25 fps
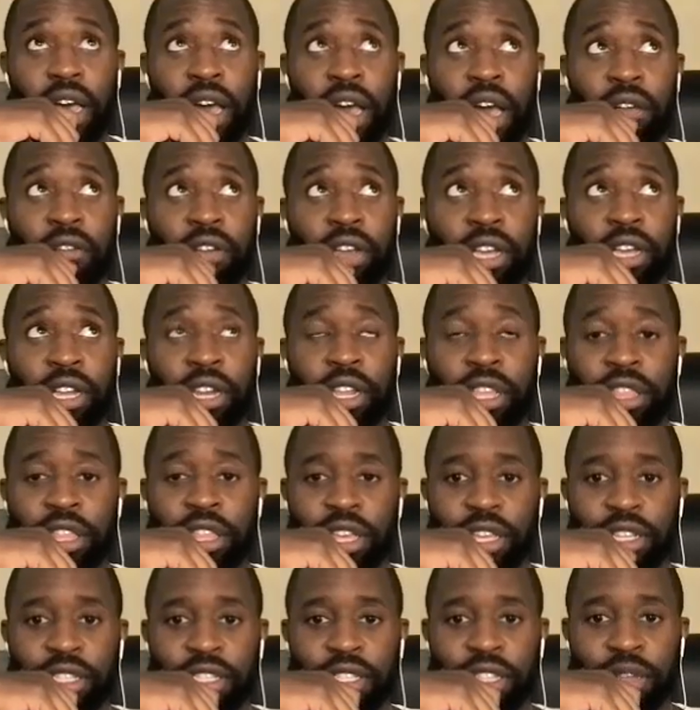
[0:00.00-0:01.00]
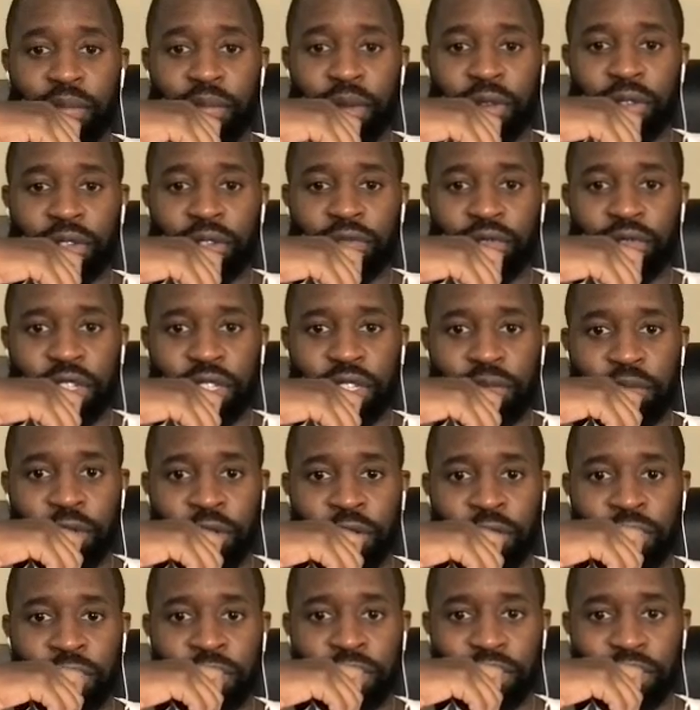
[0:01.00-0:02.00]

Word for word: Huracán, I think, is the most recent model.